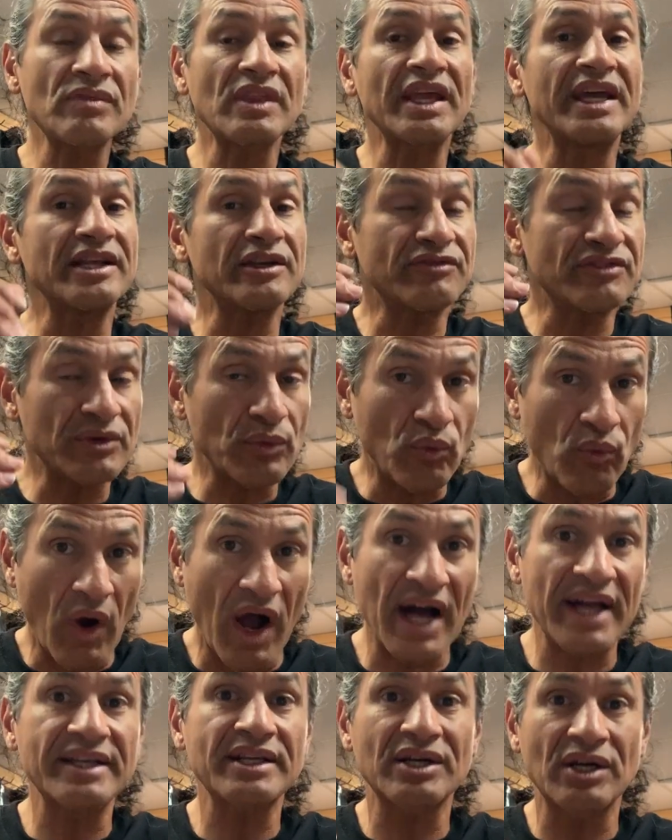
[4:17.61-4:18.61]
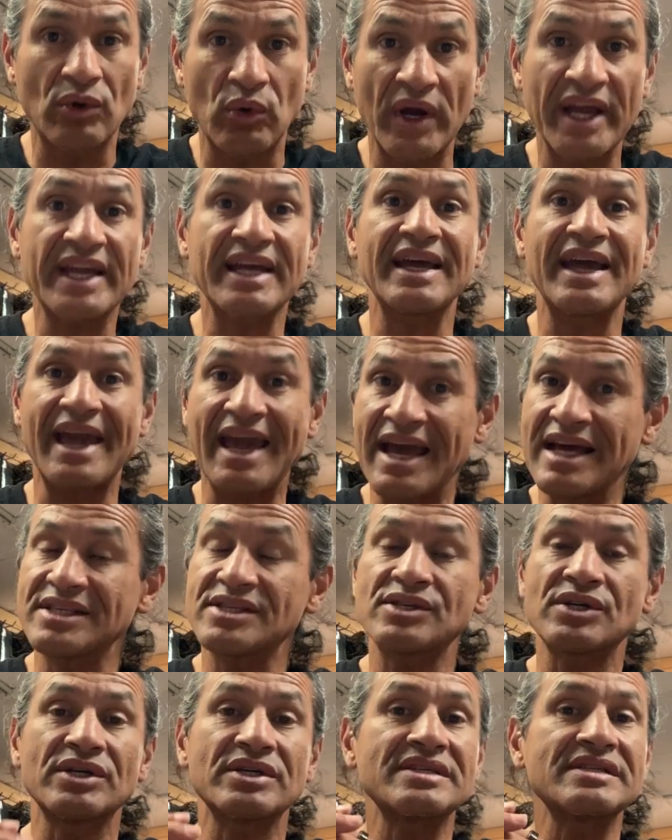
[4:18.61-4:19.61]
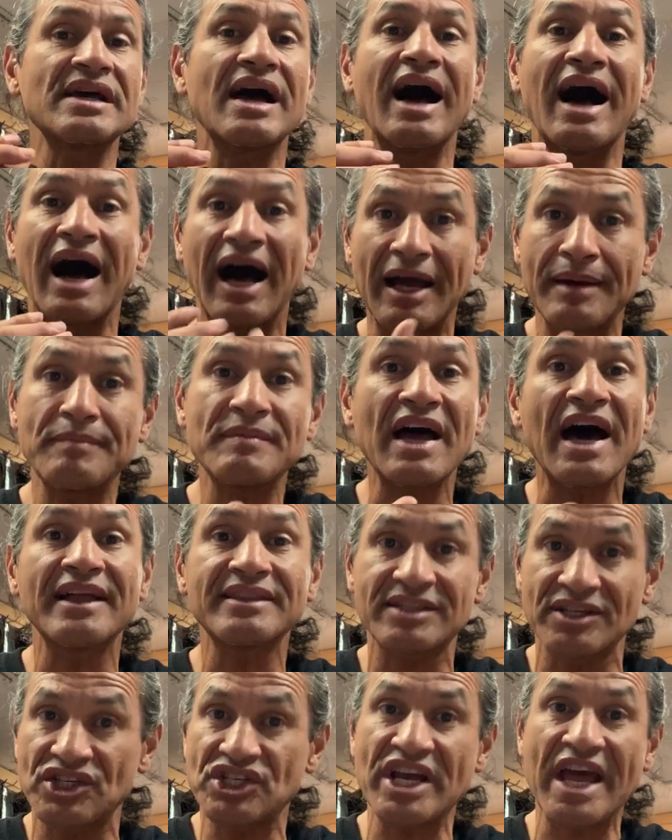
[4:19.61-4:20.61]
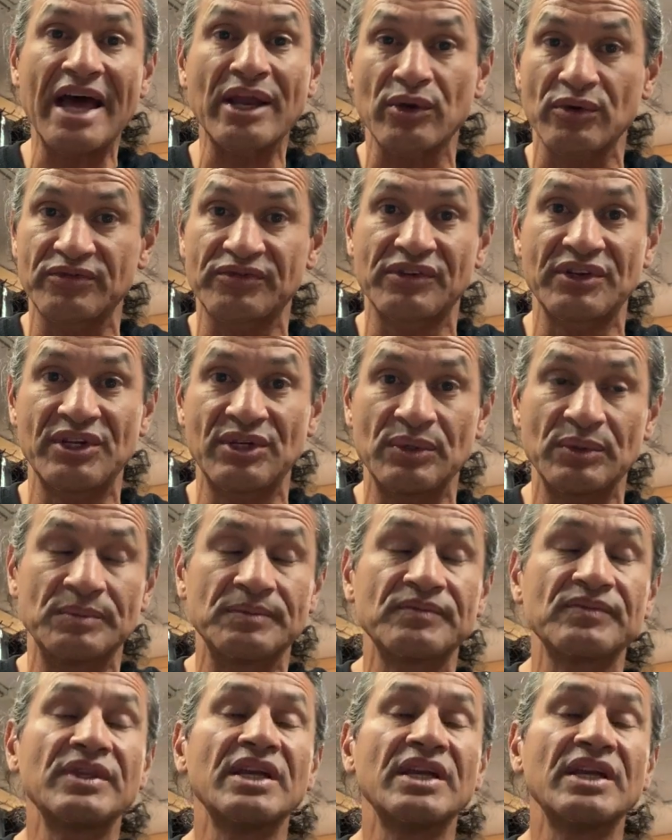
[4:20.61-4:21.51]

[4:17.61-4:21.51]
And if you want quick answers, I'm not the channel for you.